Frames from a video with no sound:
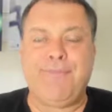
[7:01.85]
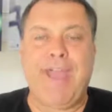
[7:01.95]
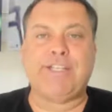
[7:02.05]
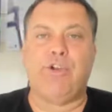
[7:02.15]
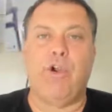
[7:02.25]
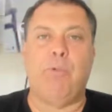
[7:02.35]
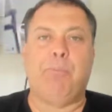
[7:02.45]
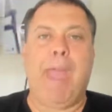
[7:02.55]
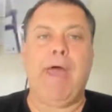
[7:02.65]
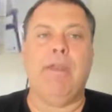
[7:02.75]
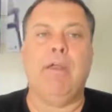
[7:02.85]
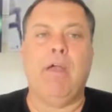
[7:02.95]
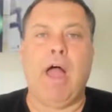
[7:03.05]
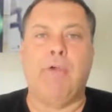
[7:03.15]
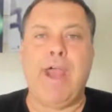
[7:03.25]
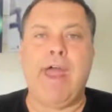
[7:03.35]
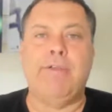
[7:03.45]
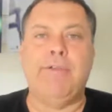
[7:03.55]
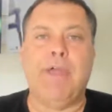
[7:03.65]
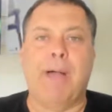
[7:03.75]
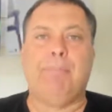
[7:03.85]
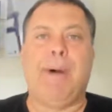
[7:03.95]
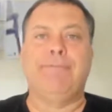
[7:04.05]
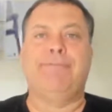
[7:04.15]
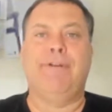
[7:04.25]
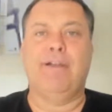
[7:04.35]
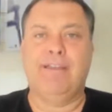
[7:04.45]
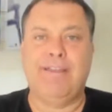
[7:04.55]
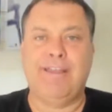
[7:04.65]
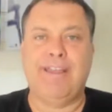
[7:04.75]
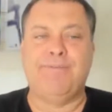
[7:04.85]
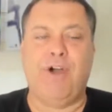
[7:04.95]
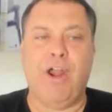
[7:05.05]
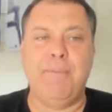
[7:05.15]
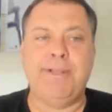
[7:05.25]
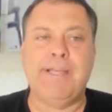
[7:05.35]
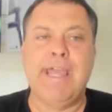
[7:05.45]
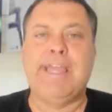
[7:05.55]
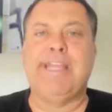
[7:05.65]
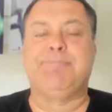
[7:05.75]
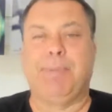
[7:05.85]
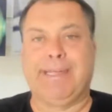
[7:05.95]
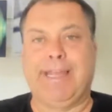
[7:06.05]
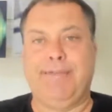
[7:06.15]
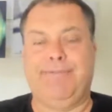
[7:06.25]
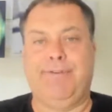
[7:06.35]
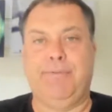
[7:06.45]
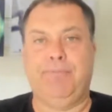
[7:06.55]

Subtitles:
factor around above environment is belief.